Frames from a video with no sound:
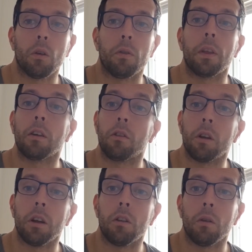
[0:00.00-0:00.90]
things that
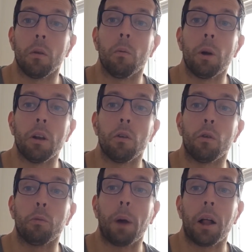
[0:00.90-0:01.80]
need doing:
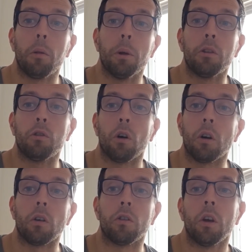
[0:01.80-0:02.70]
windows, pelmets,
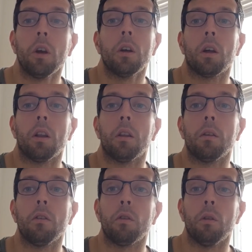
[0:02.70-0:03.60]
doors, and the
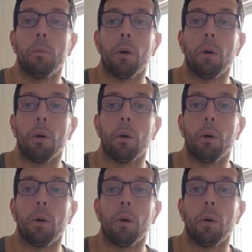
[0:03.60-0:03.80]
use of the